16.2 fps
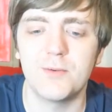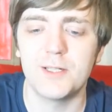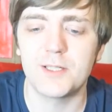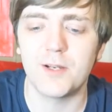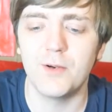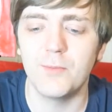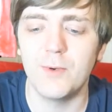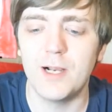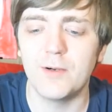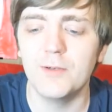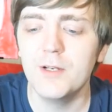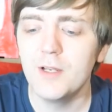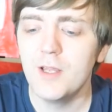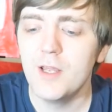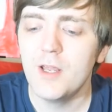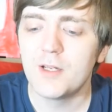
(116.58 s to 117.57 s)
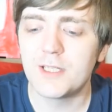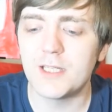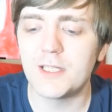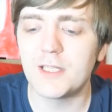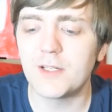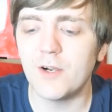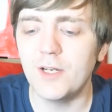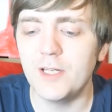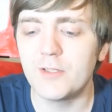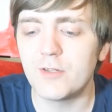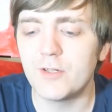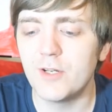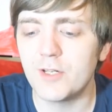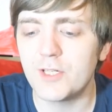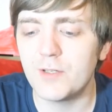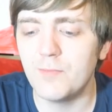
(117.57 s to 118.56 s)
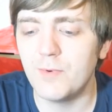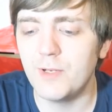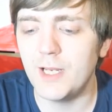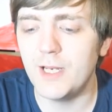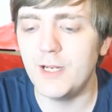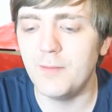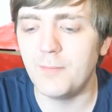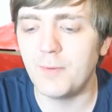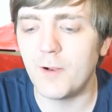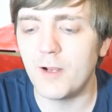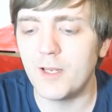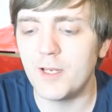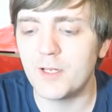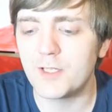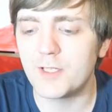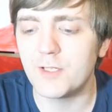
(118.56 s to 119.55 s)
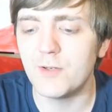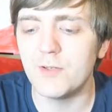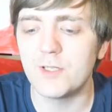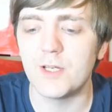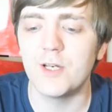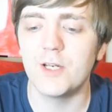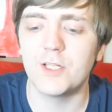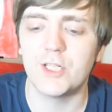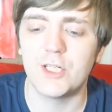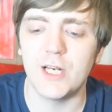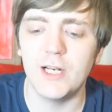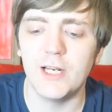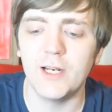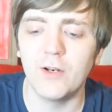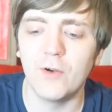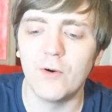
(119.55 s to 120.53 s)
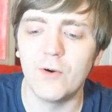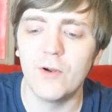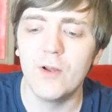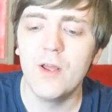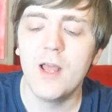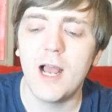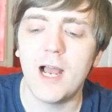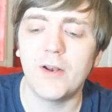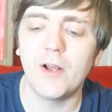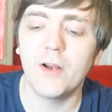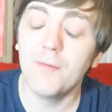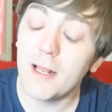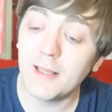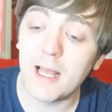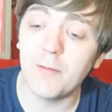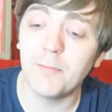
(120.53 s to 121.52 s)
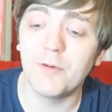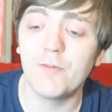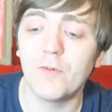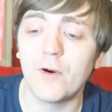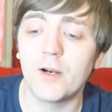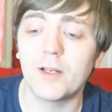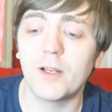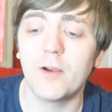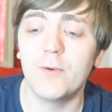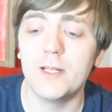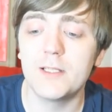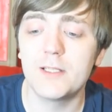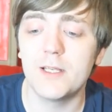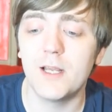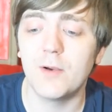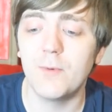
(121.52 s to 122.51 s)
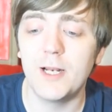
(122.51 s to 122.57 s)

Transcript: always go well. So this has got an introduction in it by Susan Shillinglaw, and I read that before I go into, I